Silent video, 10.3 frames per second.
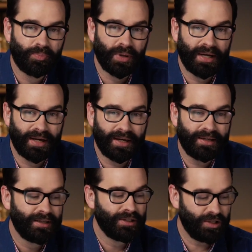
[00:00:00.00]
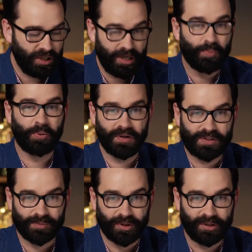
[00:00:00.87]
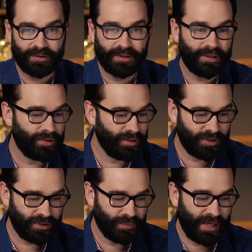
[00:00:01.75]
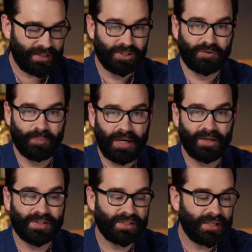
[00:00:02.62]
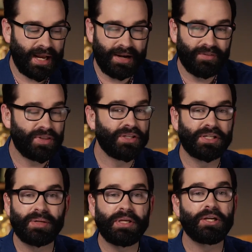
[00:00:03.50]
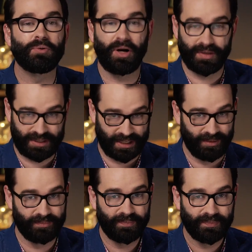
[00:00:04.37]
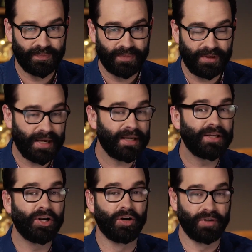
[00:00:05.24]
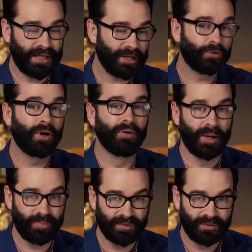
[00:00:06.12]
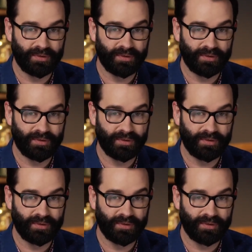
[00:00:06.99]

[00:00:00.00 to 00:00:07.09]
But uh, in principle, the, the message from parents is not everything's going to be equal all the time. You got to get over You got to grow up.